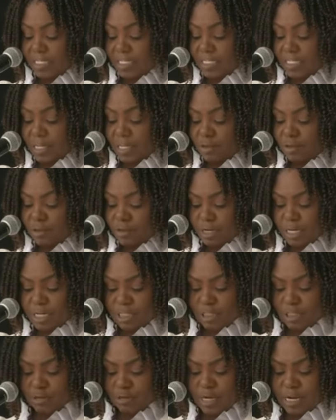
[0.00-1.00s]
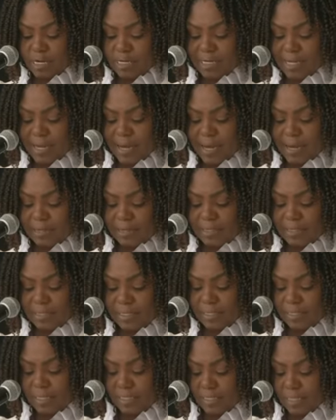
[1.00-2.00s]
the National Art
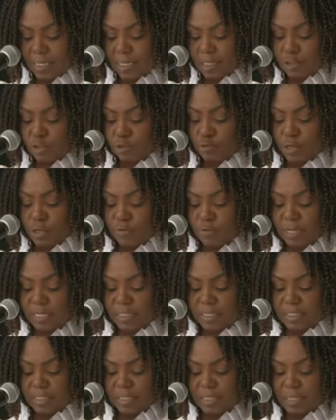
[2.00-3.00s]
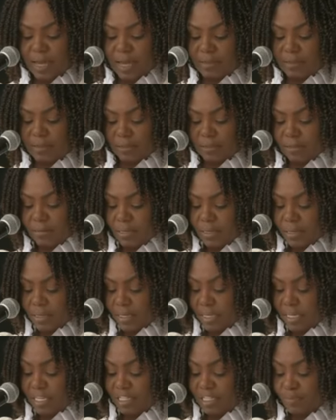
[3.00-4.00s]
Center in its diversity and
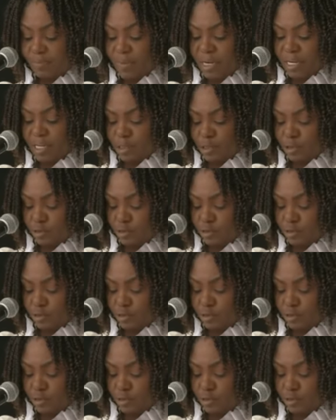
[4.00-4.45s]
splendor